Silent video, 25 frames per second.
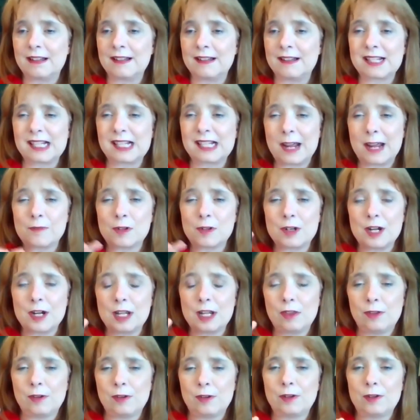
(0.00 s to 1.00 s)
let's say I'm
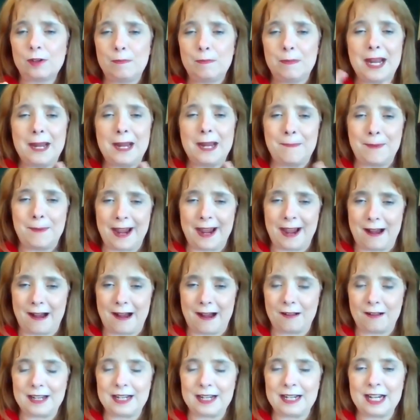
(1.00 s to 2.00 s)
going through PayPal